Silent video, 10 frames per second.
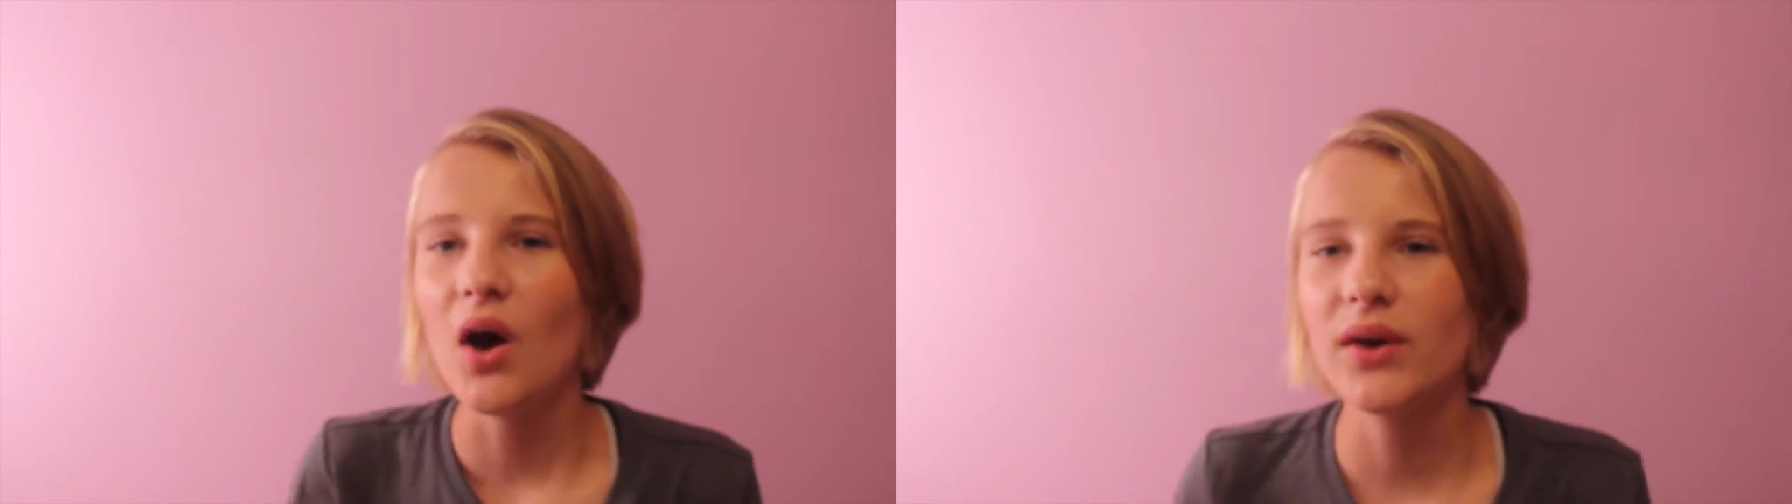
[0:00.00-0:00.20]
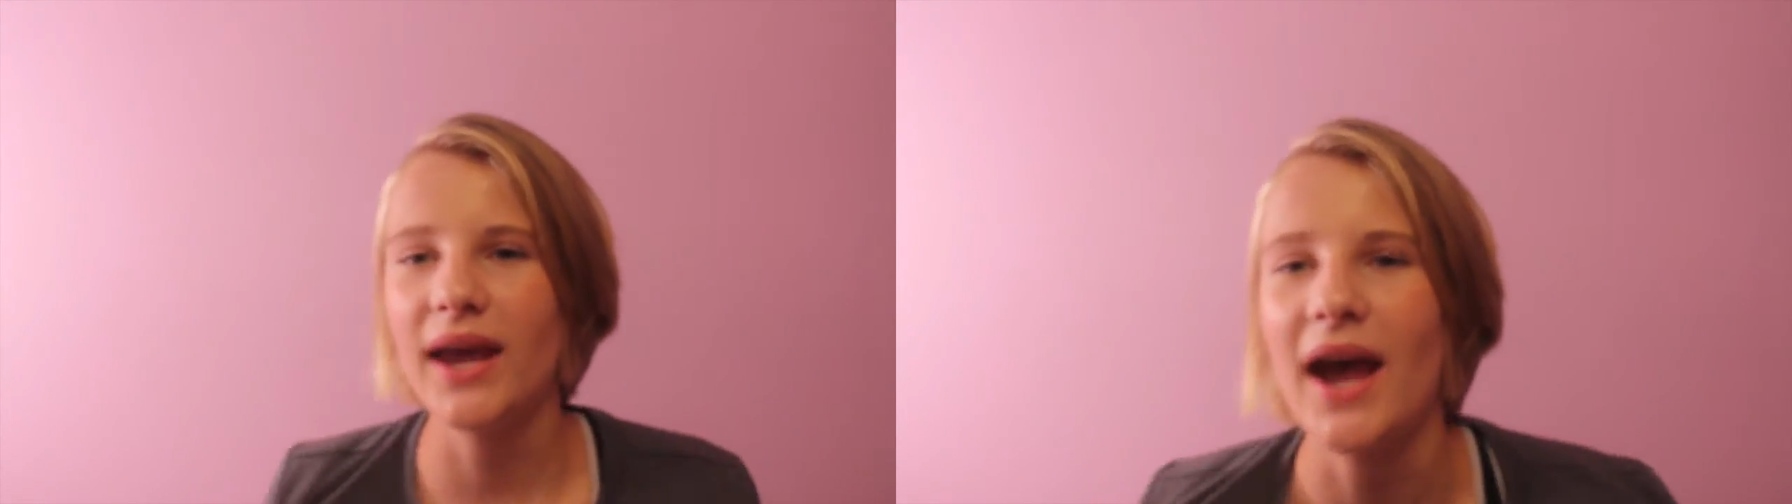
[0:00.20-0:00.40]

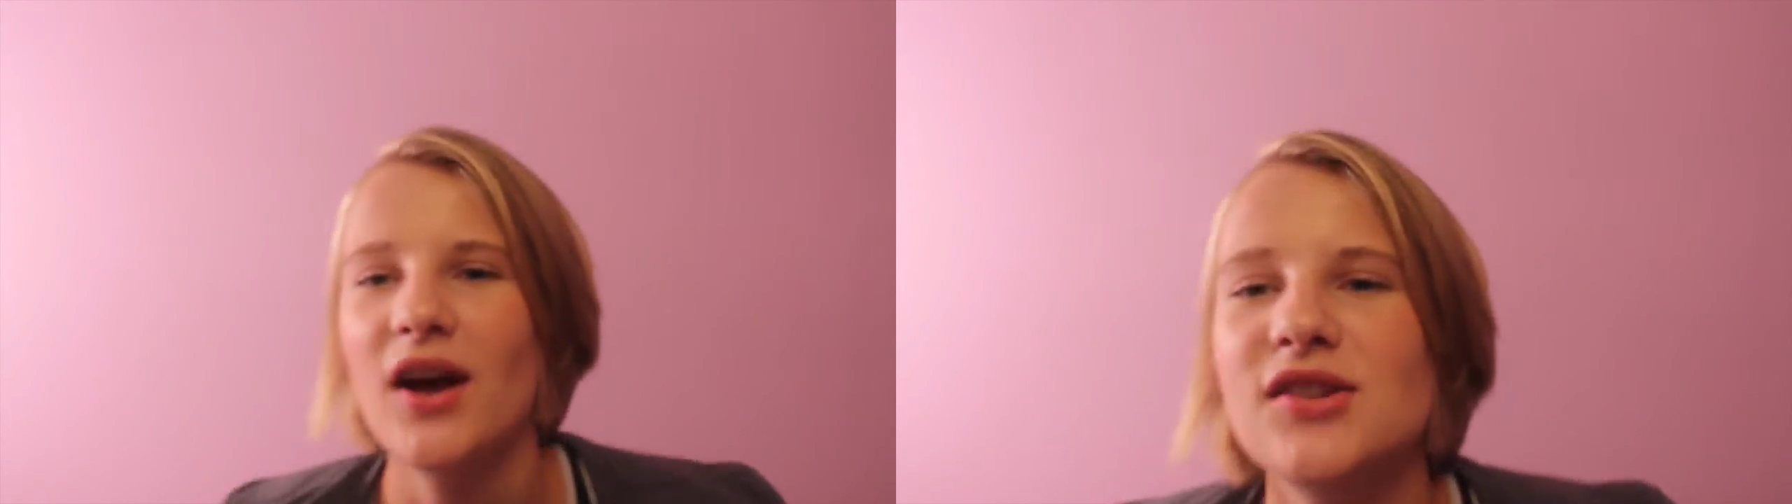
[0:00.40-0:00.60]
Okay, I